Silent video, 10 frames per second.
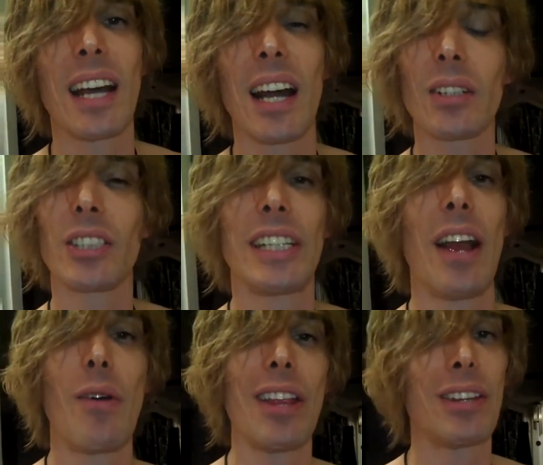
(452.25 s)
I don't
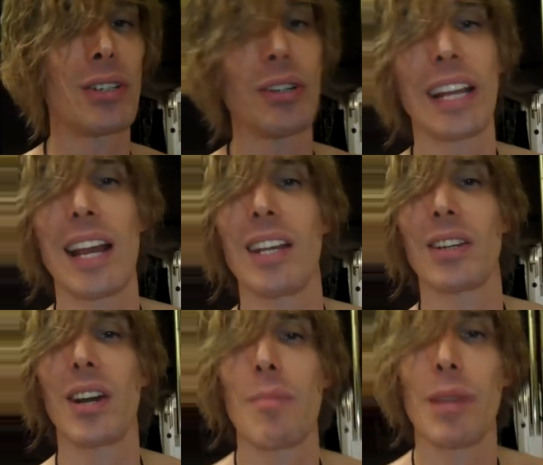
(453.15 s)
understand why they're doing that, you
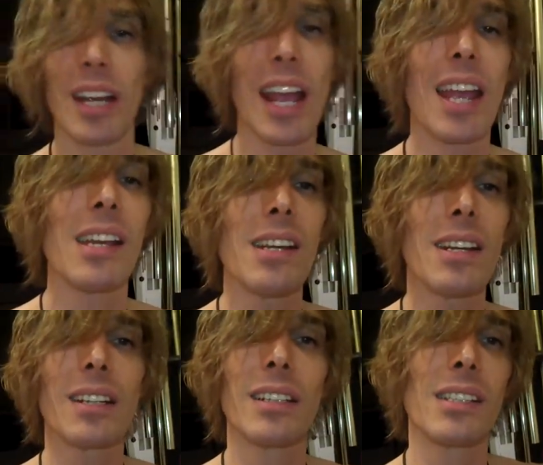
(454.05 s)
know. I mean, hey,
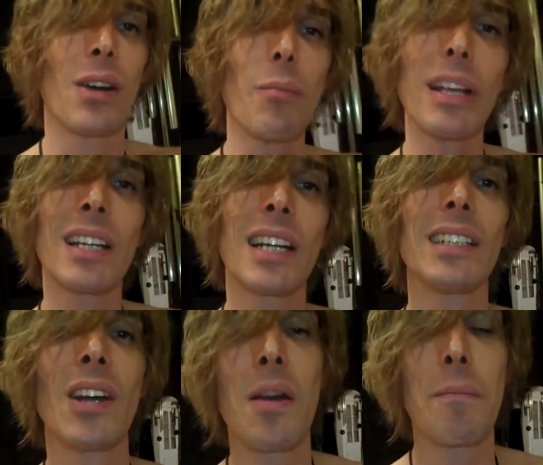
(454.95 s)
don't be
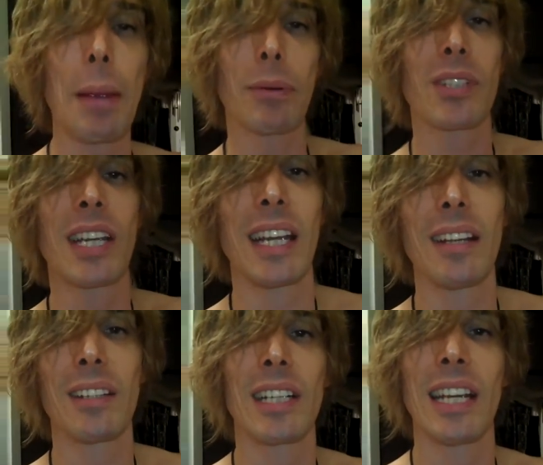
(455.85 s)
cutting on people's
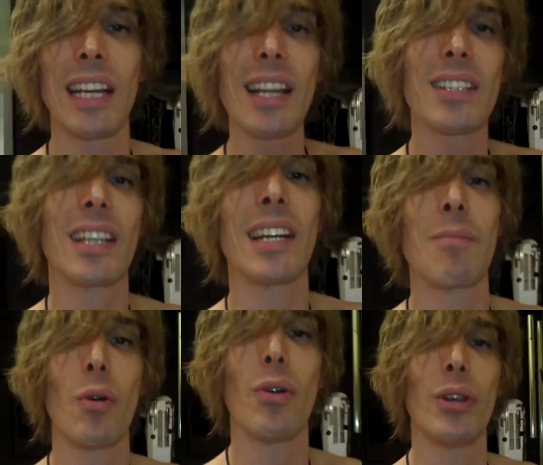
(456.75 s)
kids
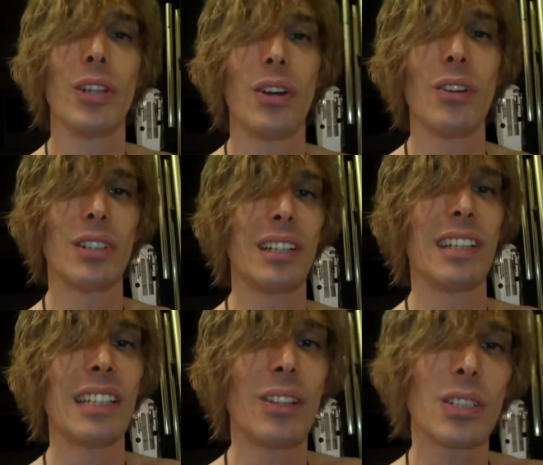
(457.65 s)
anymore, you know.
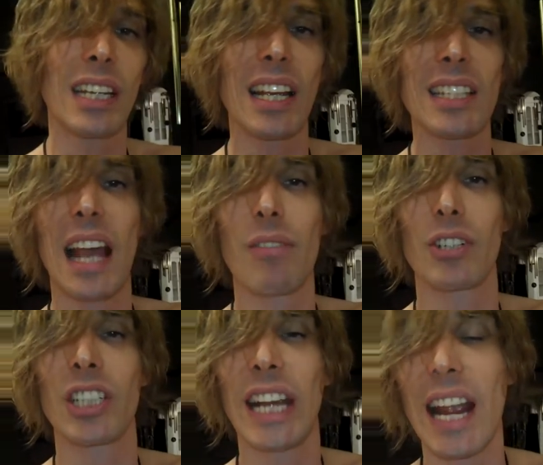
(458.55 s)
Let those kids have a
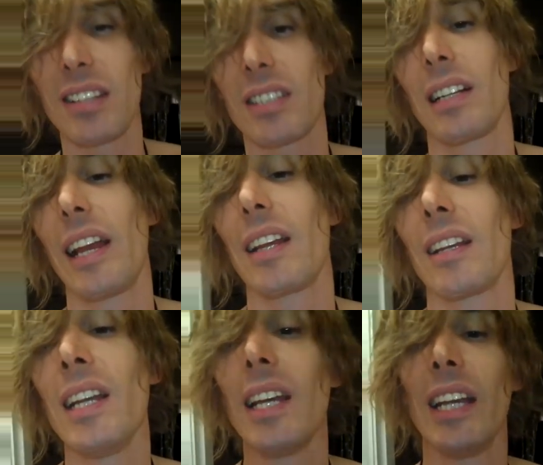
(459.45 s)
chance to, like,
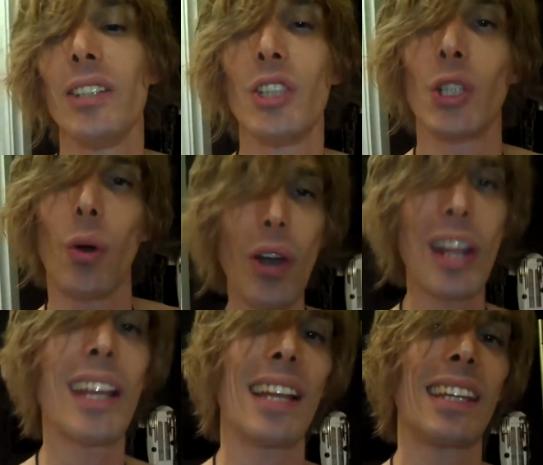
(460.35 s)

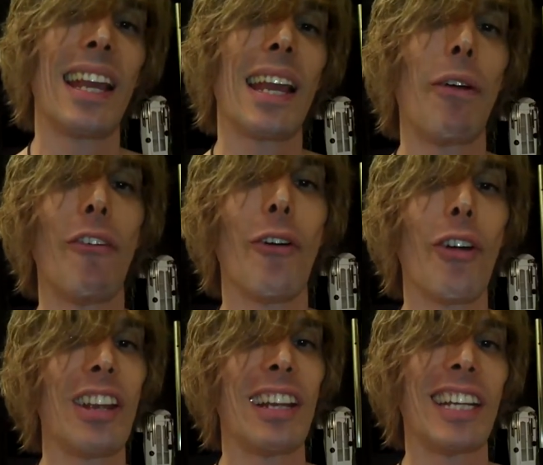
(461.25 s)
enjoy that thing
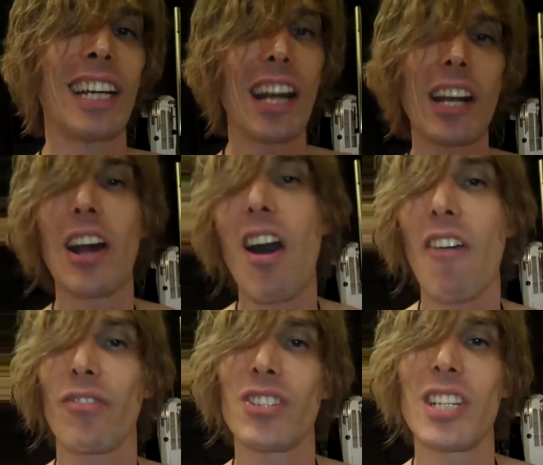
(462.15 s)
before you cut it off.